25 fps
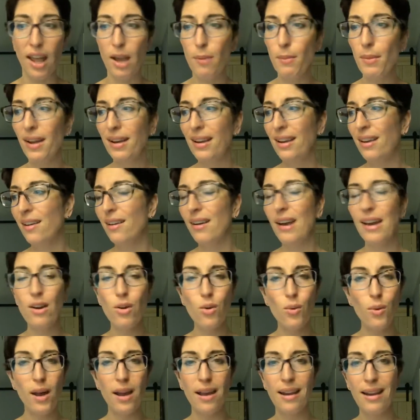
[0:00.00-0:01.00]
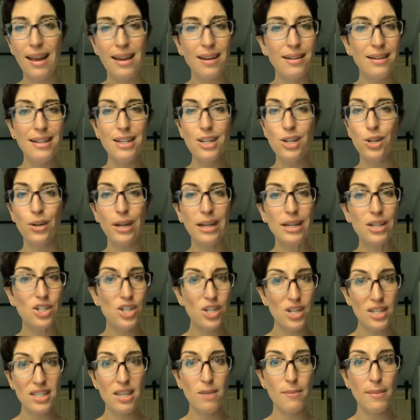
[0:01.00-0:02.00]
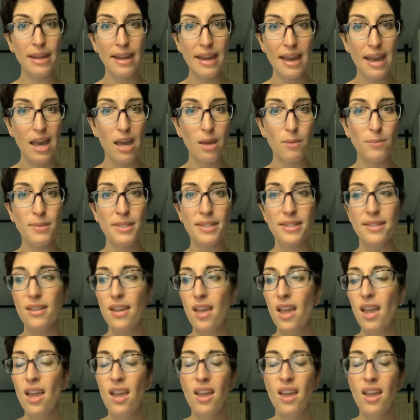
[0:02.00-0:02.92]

I'm not here. I don't need a great cheese on my abs.